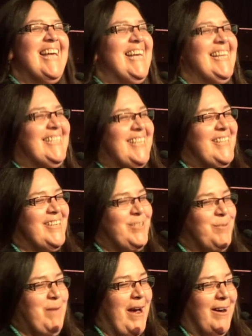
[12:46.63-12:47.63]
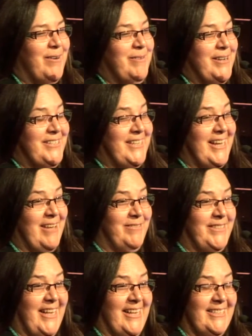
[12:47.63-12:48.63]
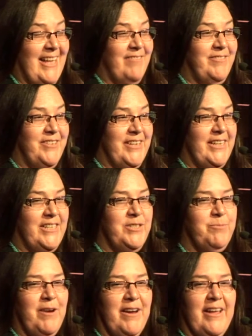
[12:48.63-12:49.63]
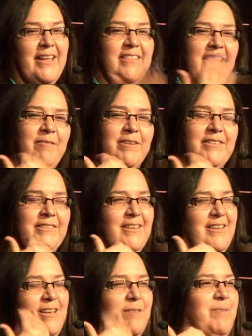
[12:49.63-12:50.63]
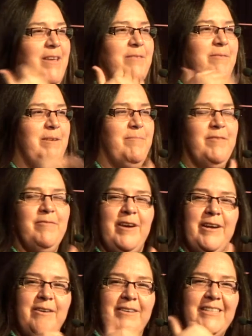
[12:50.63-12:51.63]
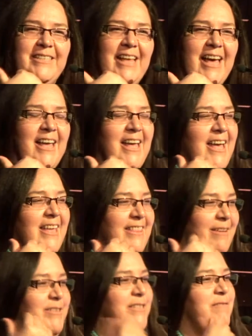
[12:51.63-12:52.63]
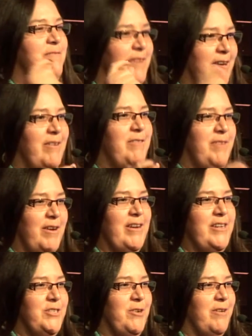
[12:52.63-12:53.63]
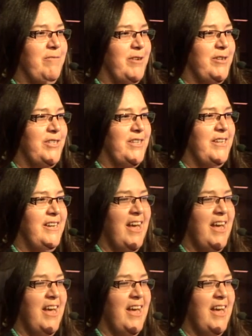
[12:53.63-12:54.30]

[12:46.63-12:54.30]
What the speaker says: So there's a part where Jacob says after each prayer, and that was, by the way, before I go into that, that was a very, very short version.